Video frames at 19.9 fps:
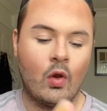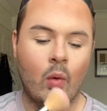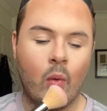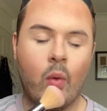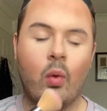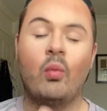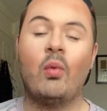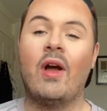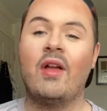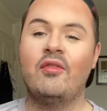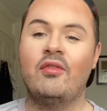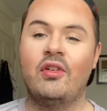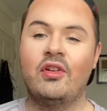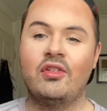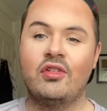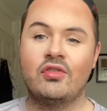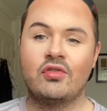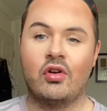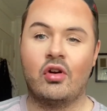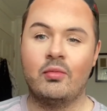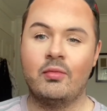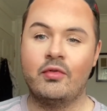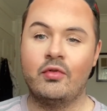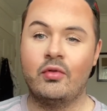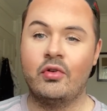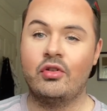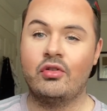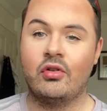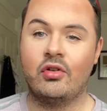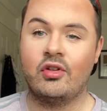wait for it to dry before you
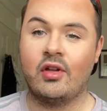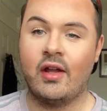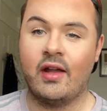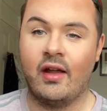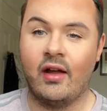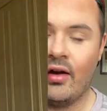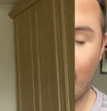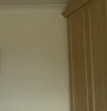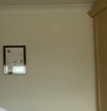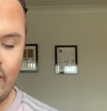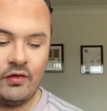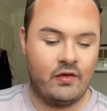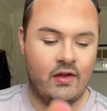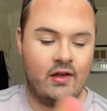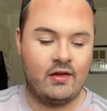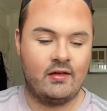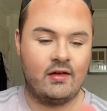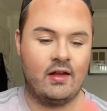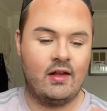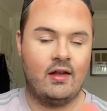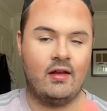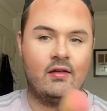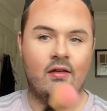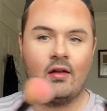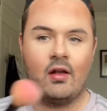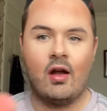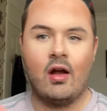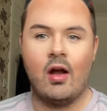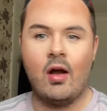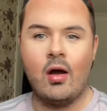try and take it off. So this is
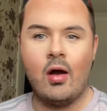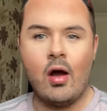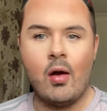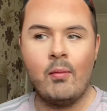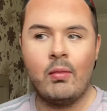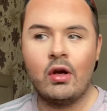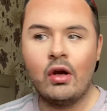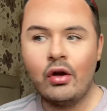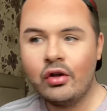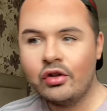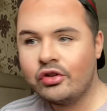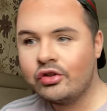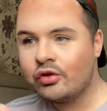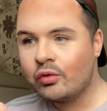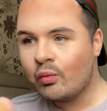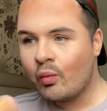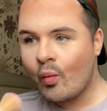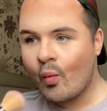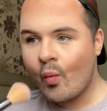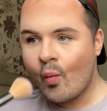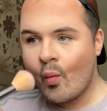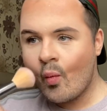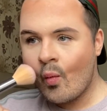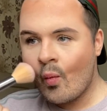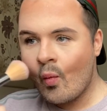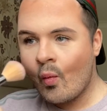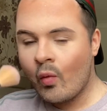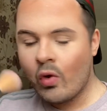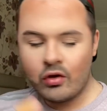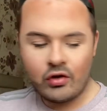Blush.
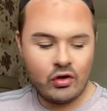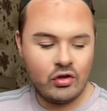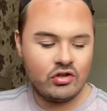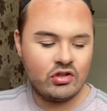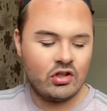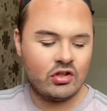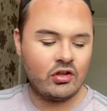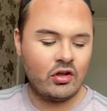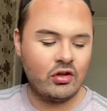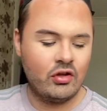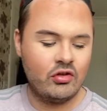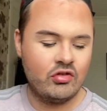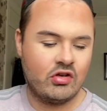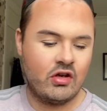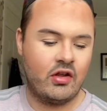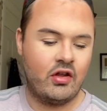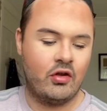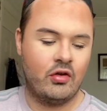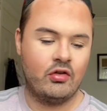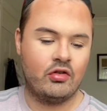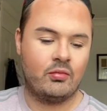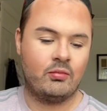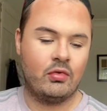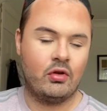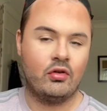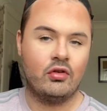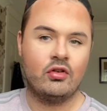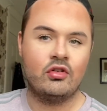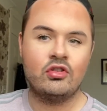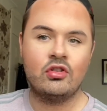Usually I don't use
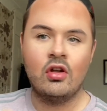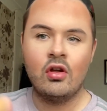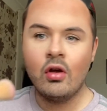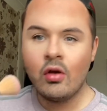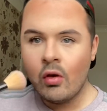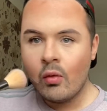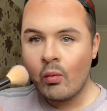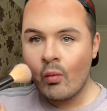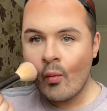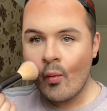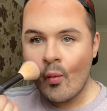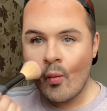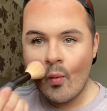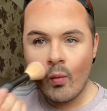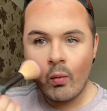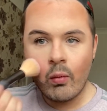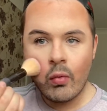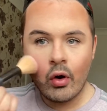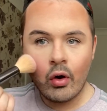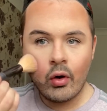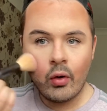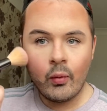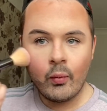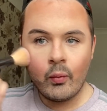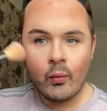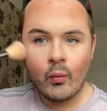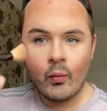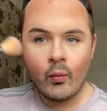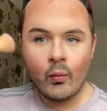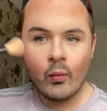blush, but
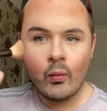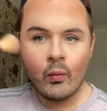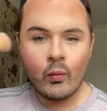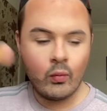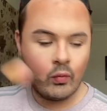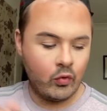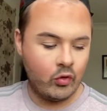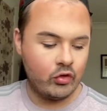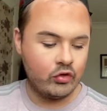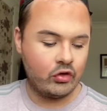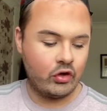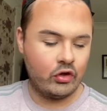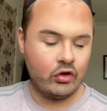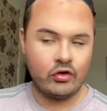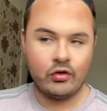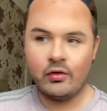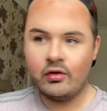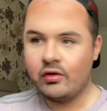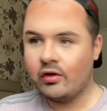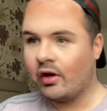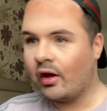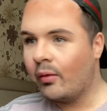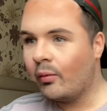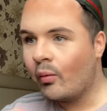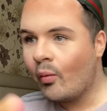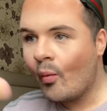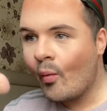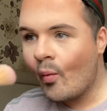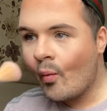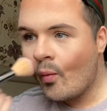we're going to do it today.
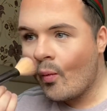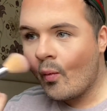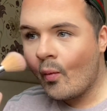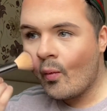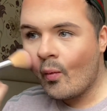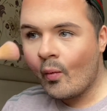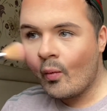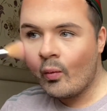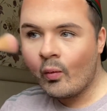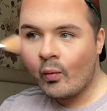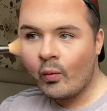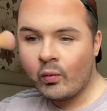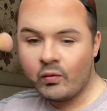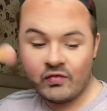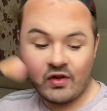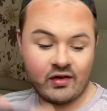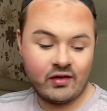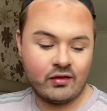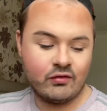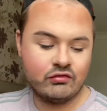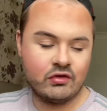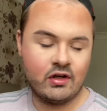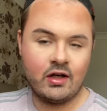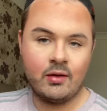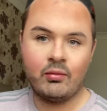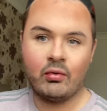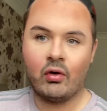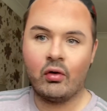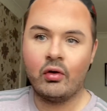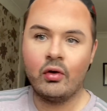This is really
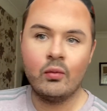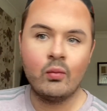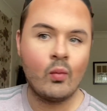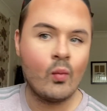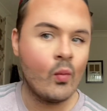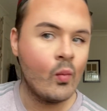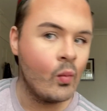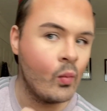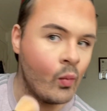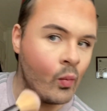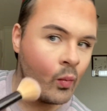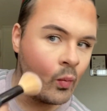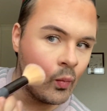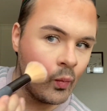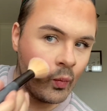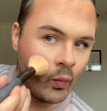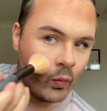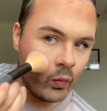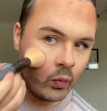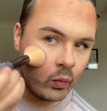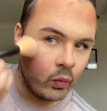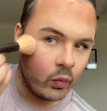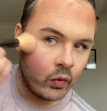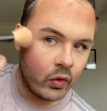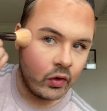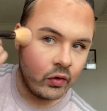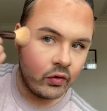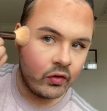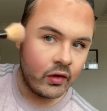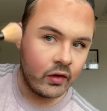bright. Can
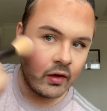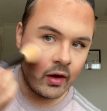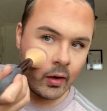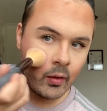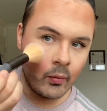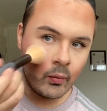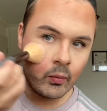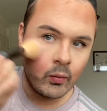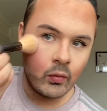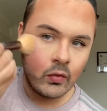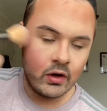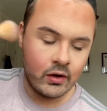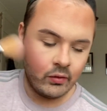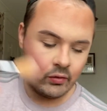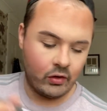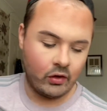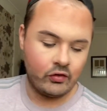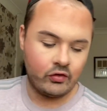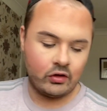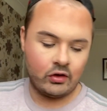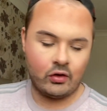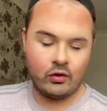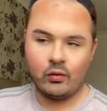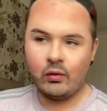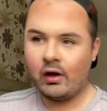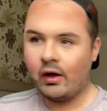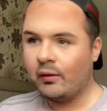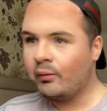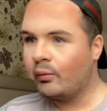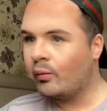you see that? A little goes a long way.